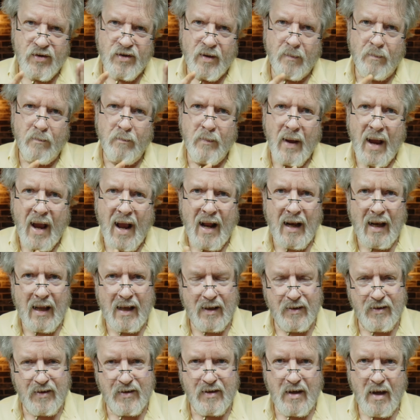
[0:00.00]
the
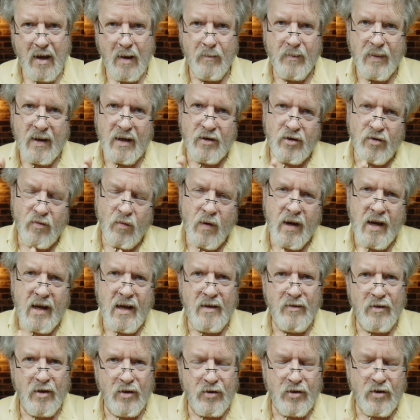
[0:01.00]
balance
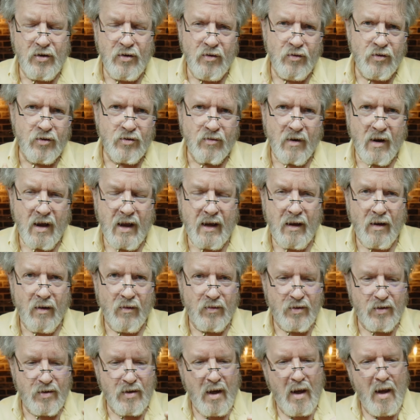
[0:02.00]
between the 2
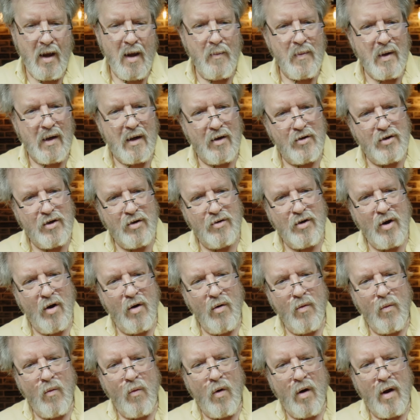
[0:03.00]
triodes, because you
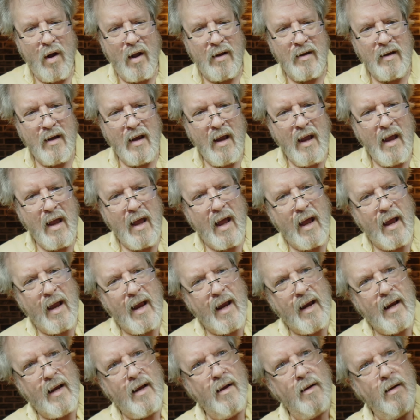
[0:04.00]
don't want
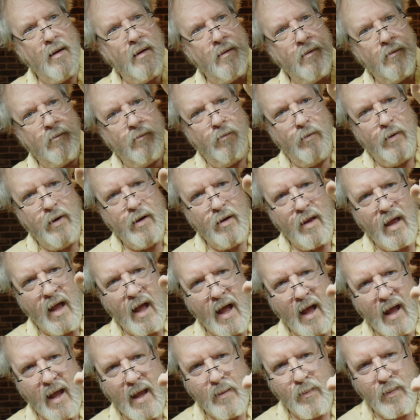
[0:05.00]
a real
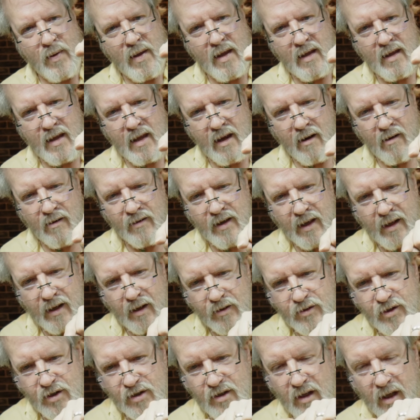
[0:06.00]
high peak here and
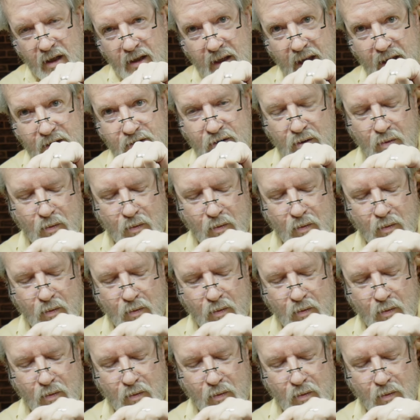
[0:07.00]
then just a lesser